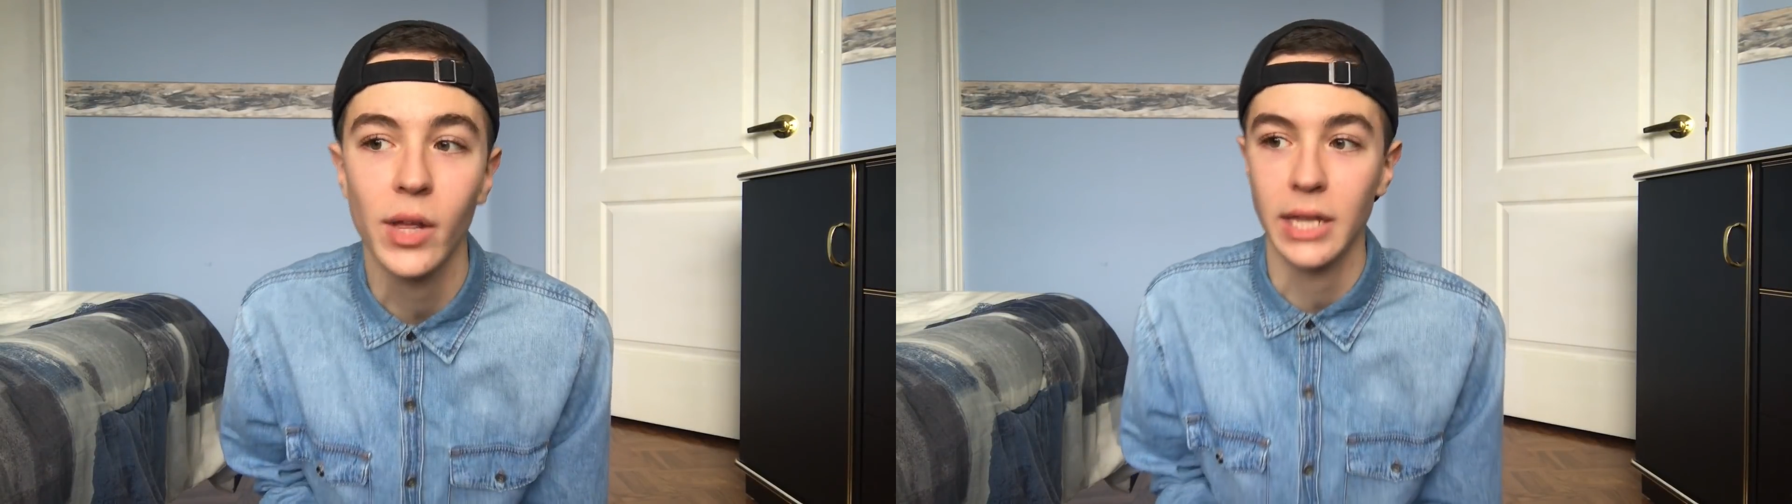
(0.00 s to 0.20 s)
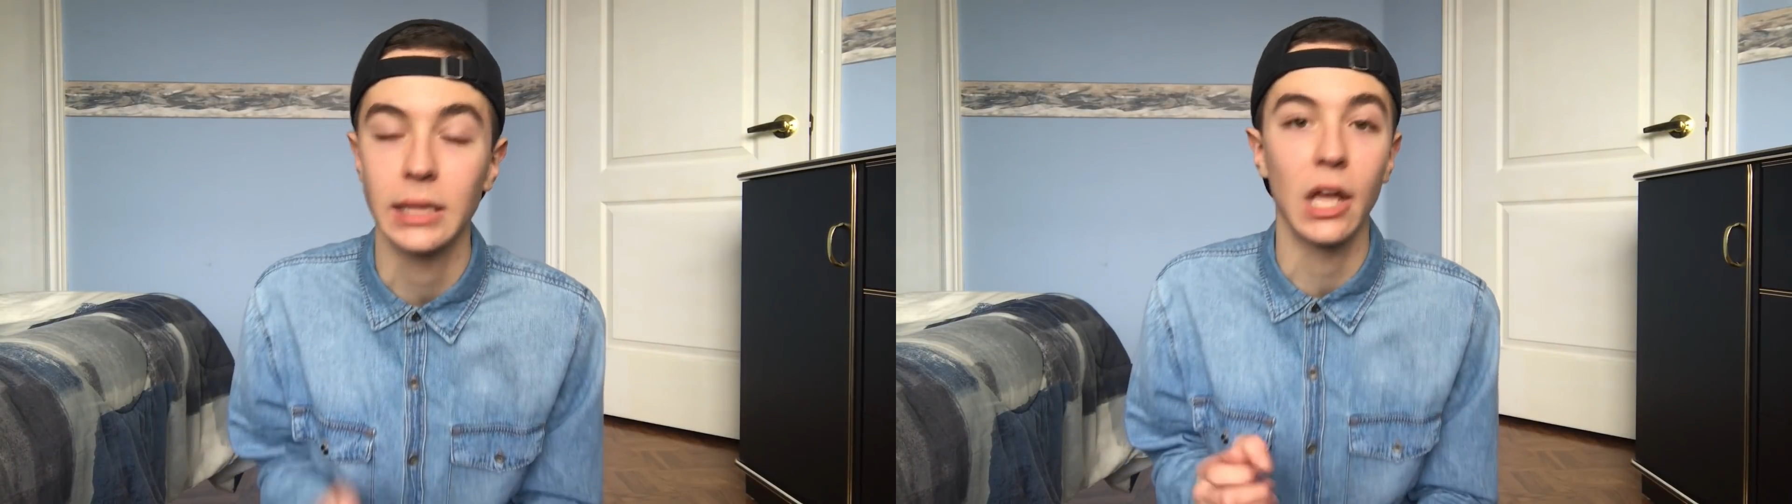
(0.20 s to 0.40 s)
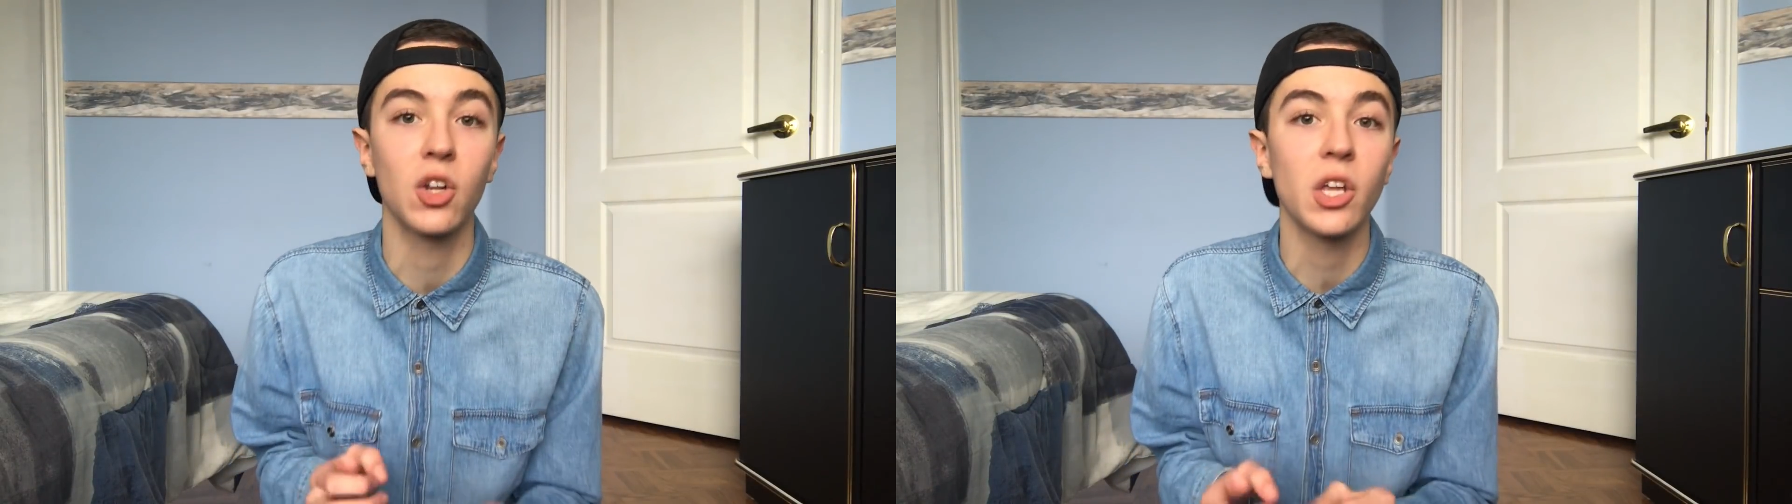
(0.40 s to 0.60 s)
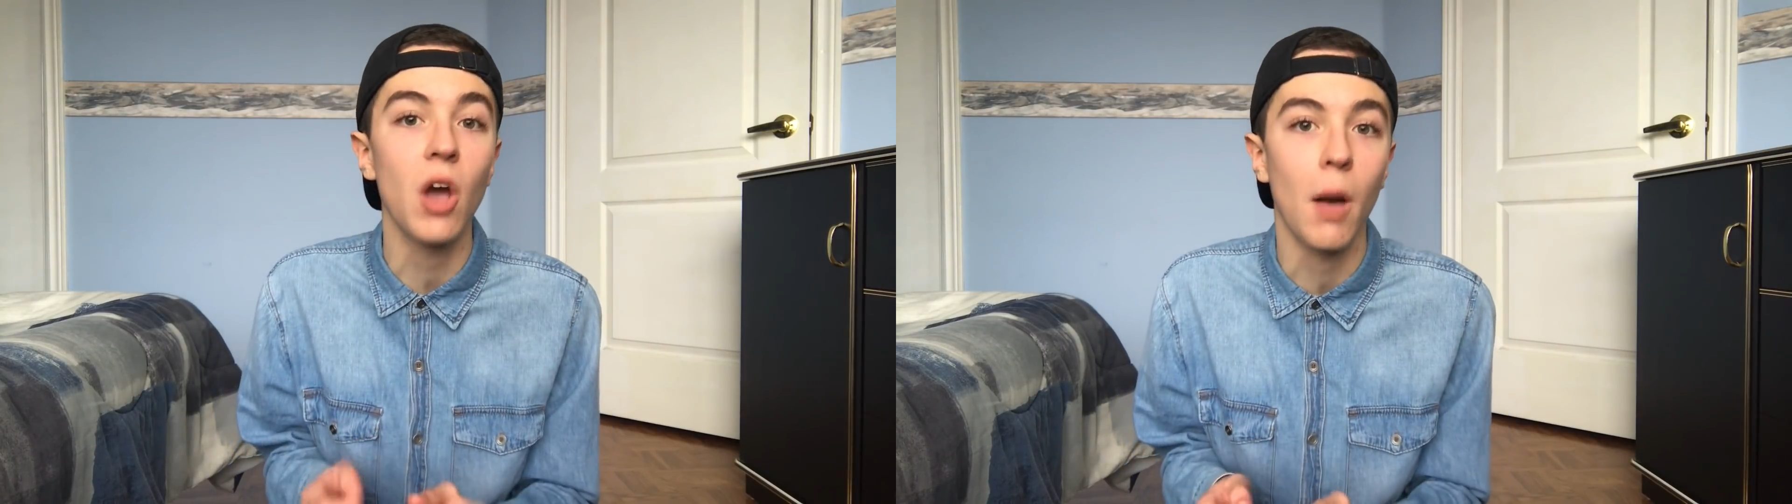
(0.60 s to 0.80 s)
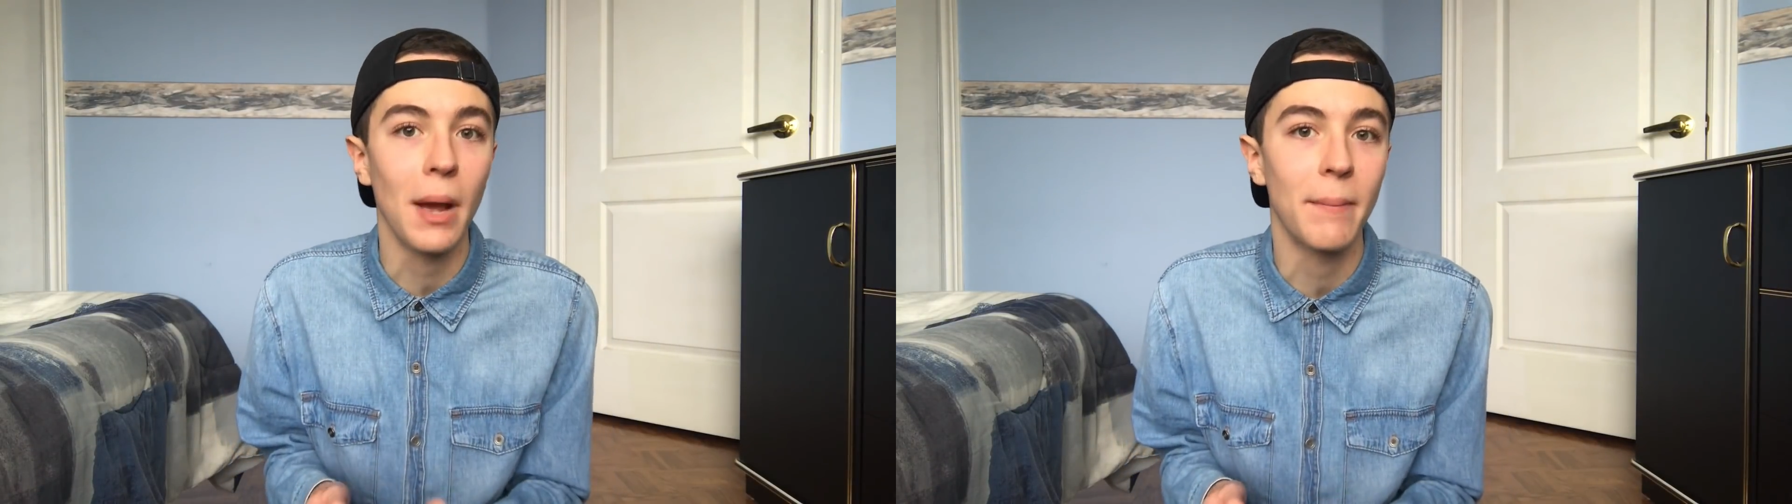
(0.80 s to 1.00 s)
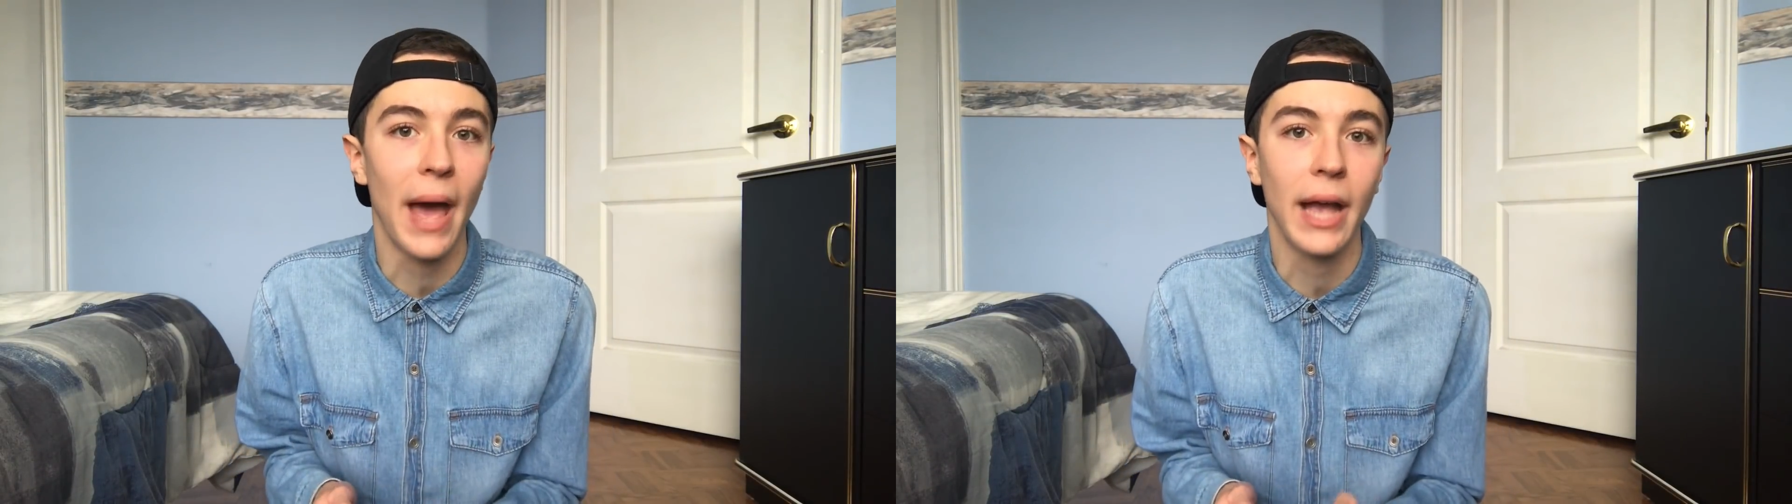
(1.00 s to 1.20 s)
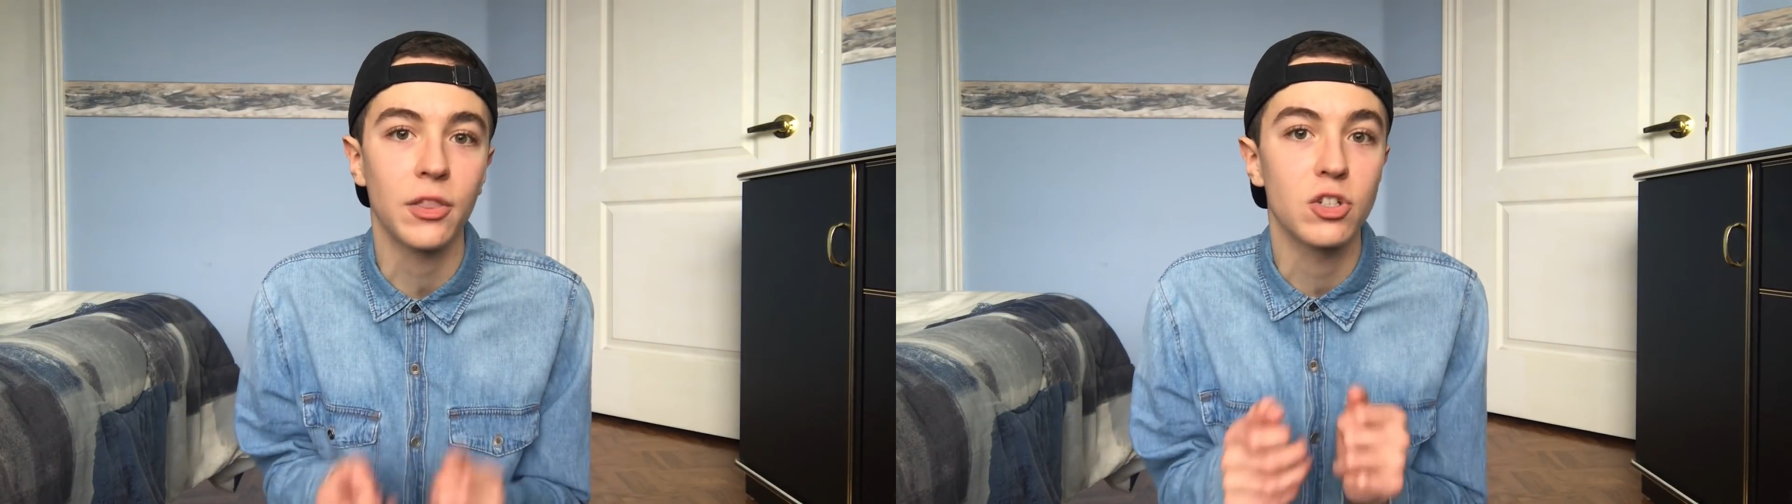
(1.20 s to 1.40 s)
Like, literally on my back,